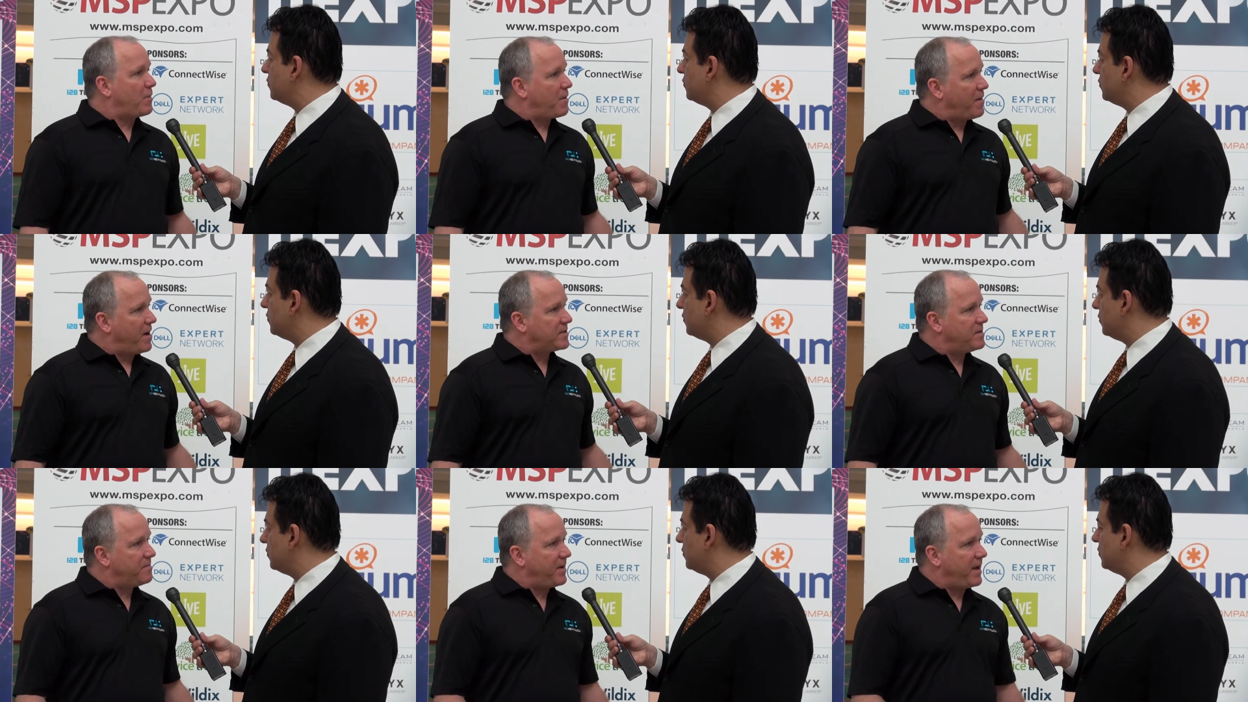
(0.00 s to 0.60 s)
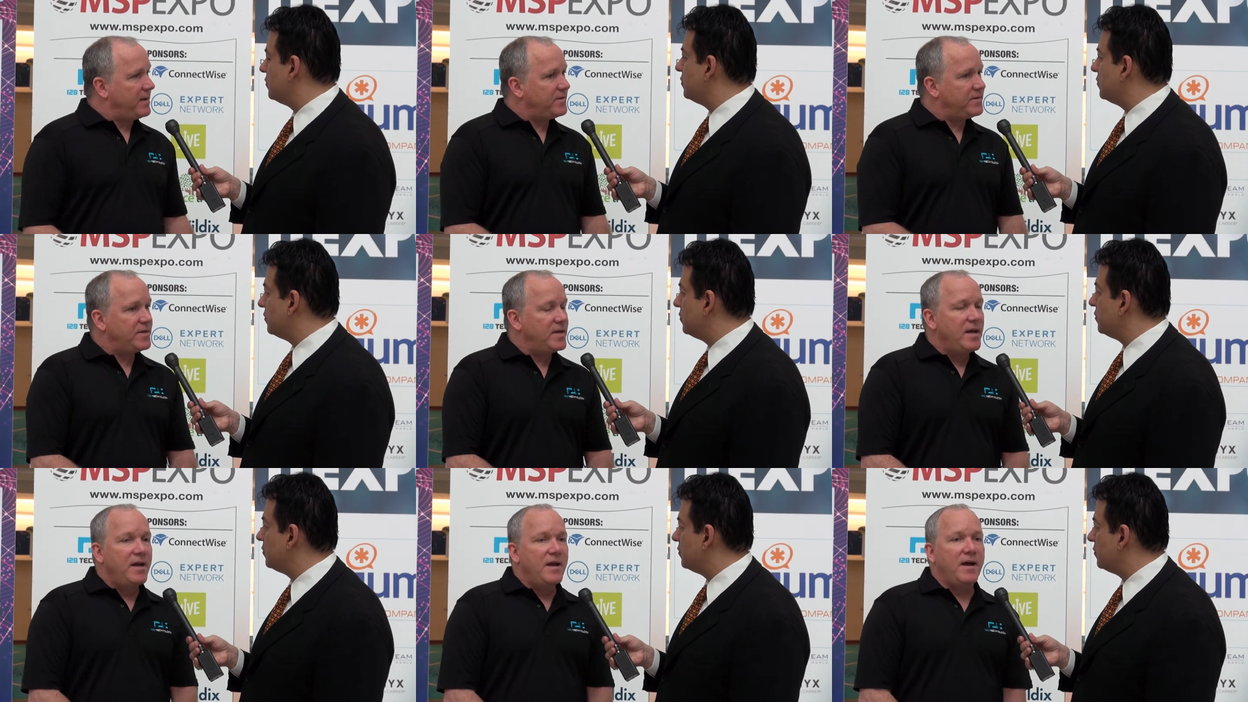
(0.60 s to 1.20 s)
Speaker 1: we're Boston
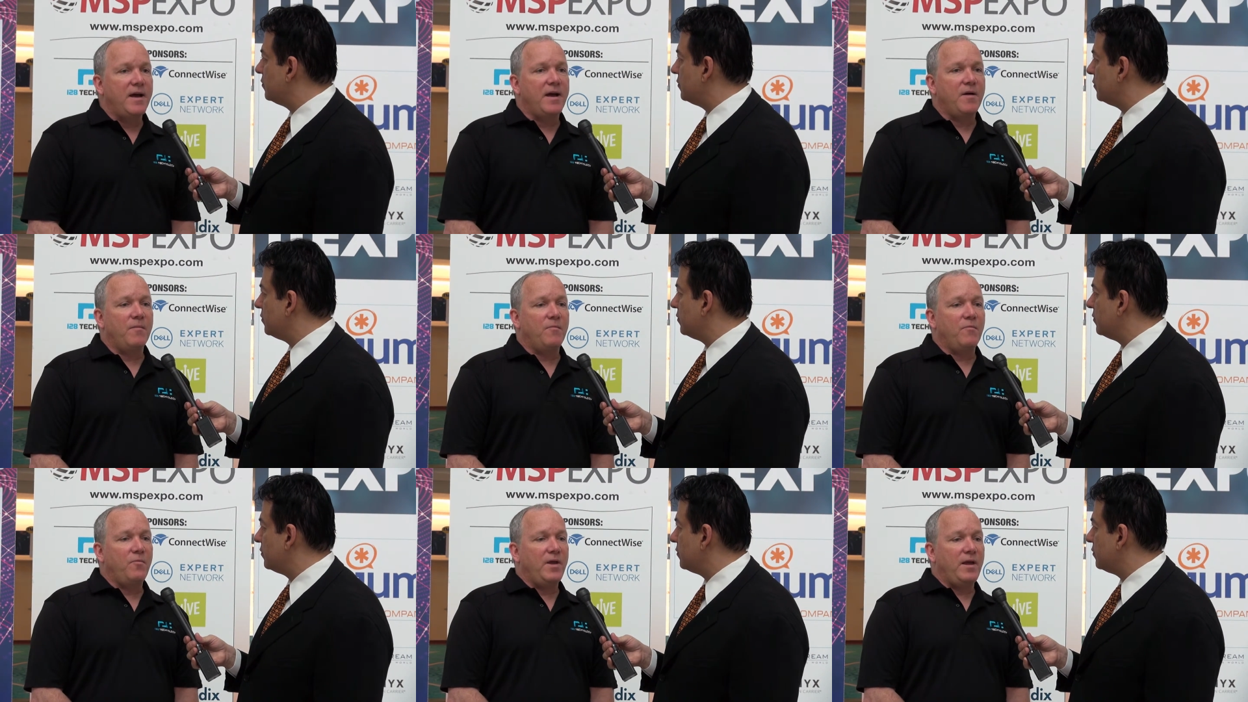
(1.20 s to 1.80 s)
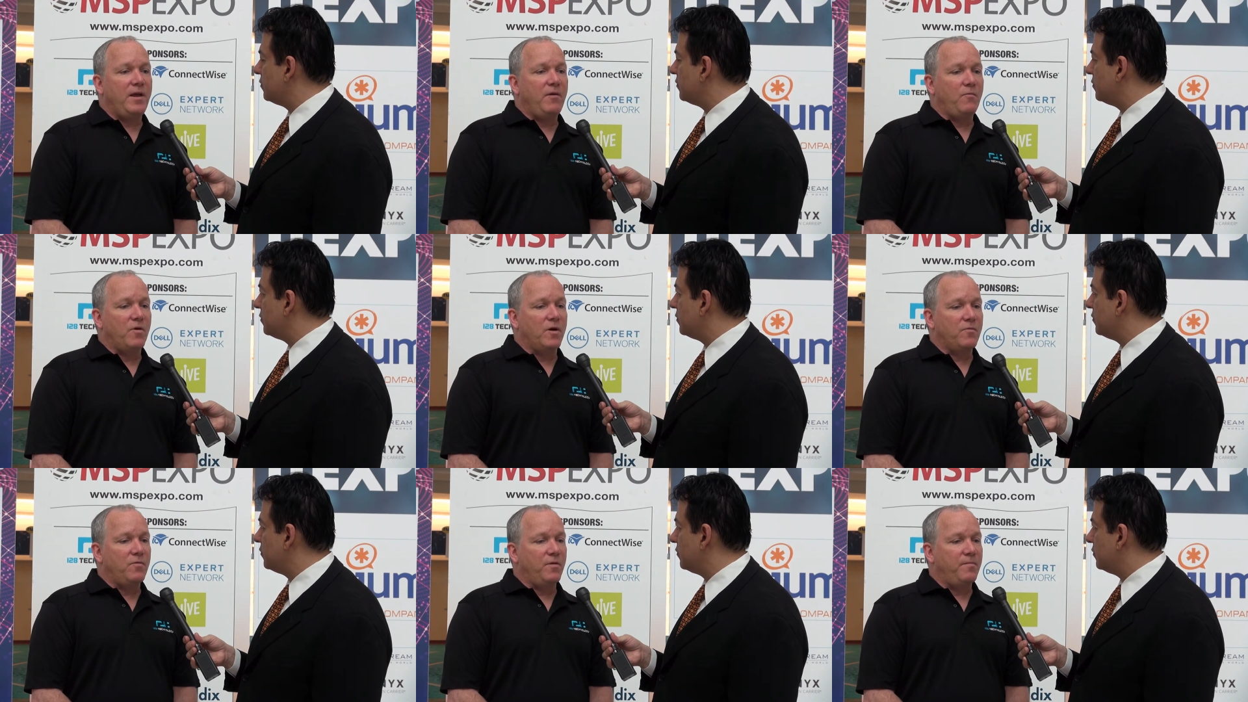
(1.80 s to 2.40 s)
based. Um, we
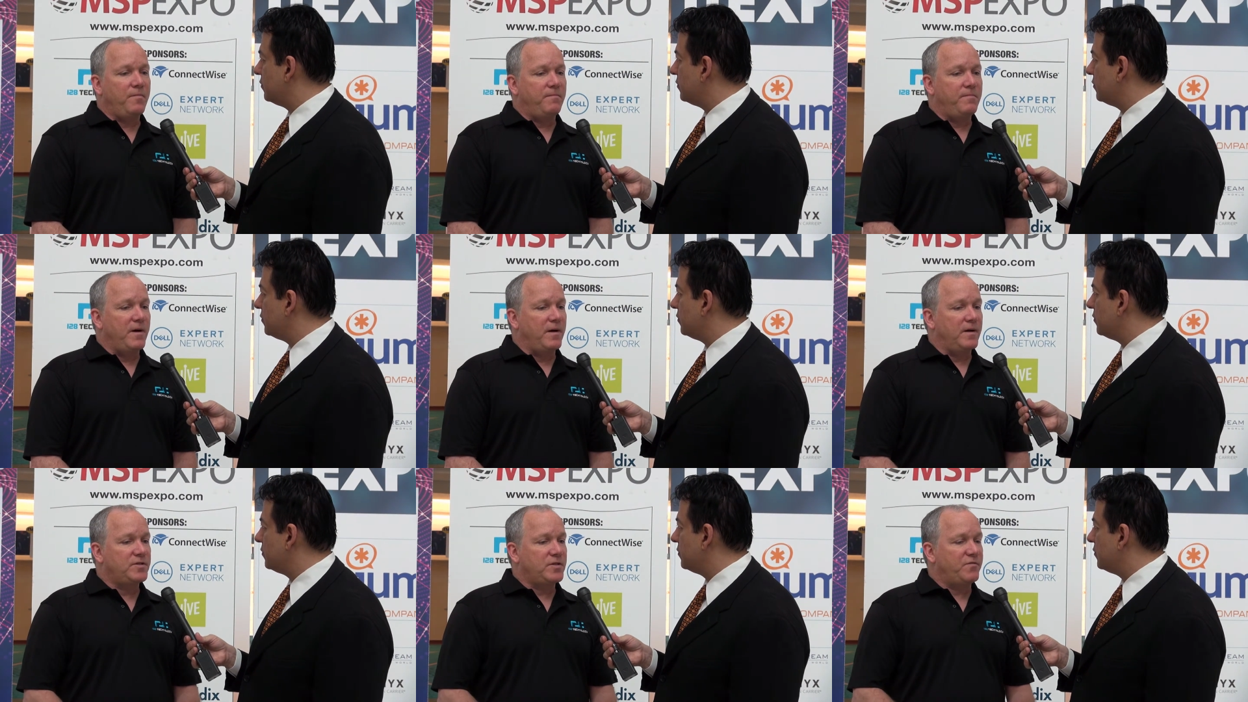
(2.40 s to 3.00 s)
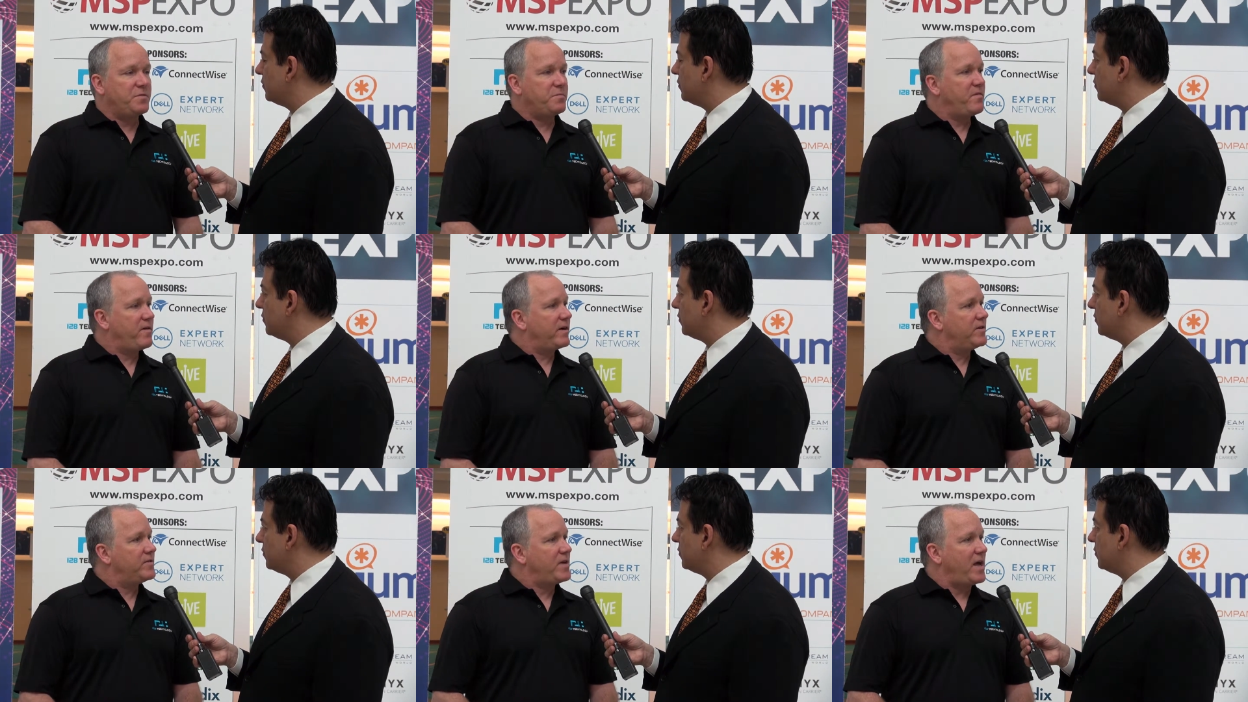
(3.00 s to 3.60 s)
work with uh, service
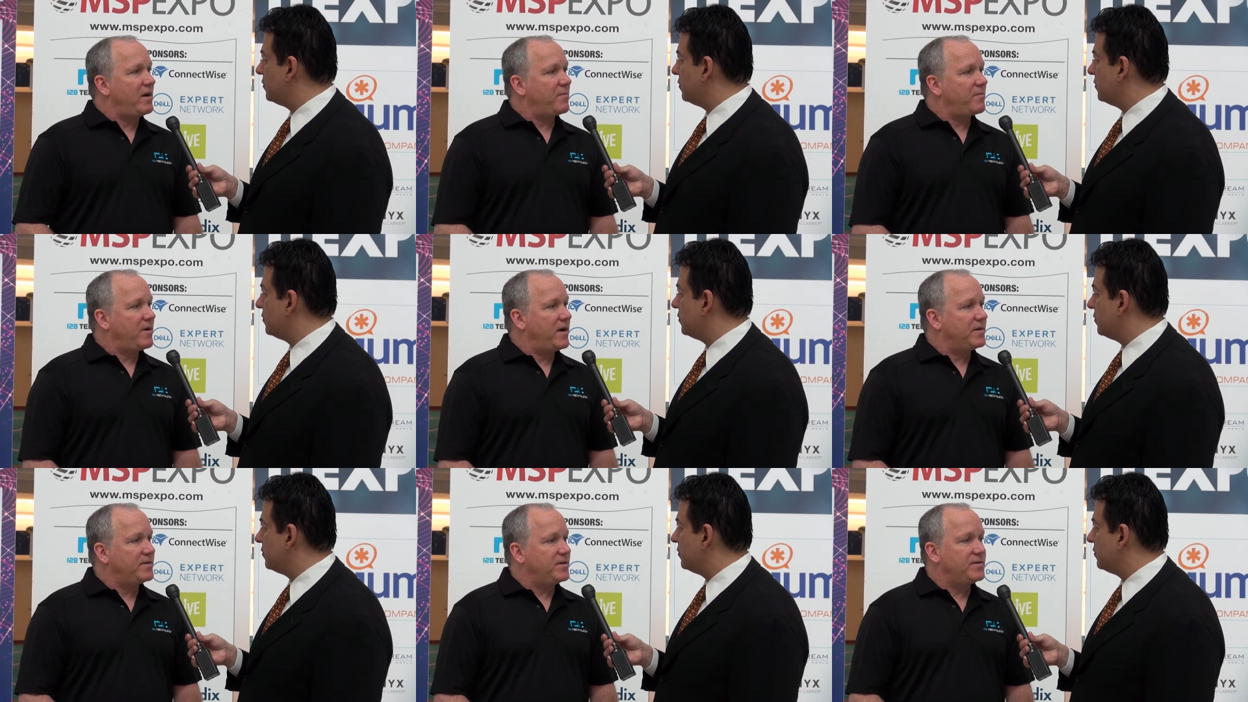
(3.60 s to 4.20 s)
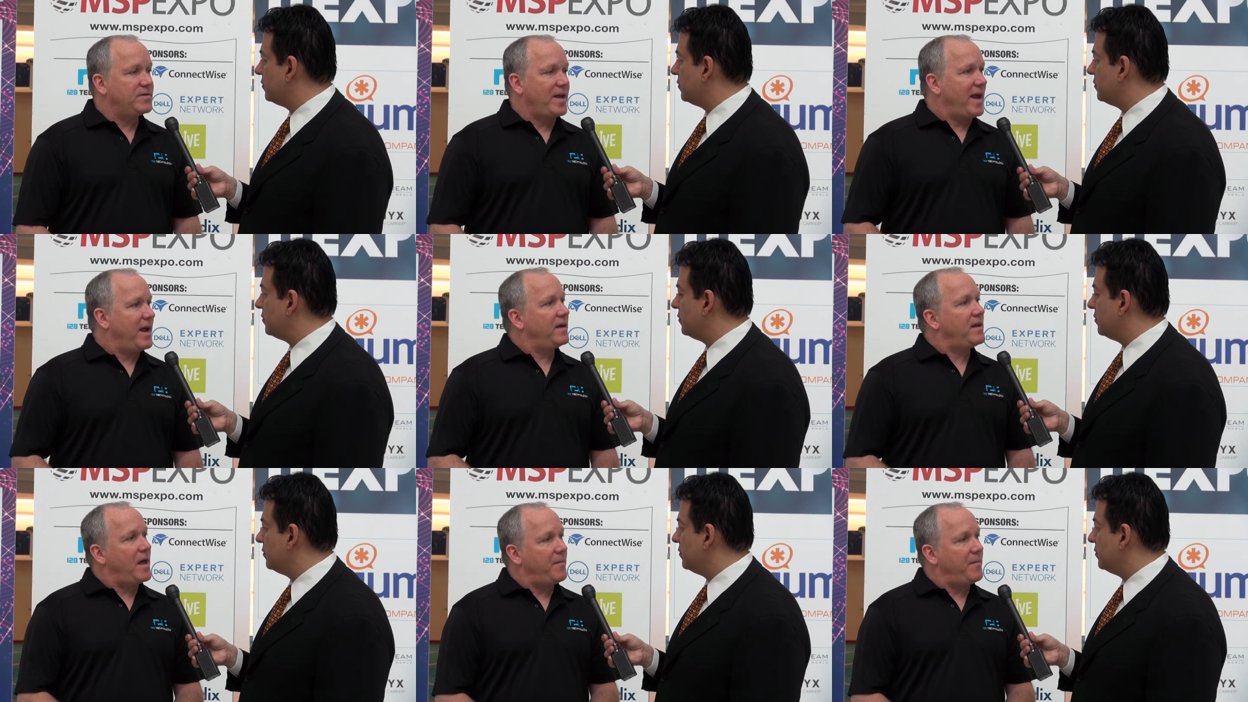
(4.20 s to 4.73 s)
providers, enterprises, and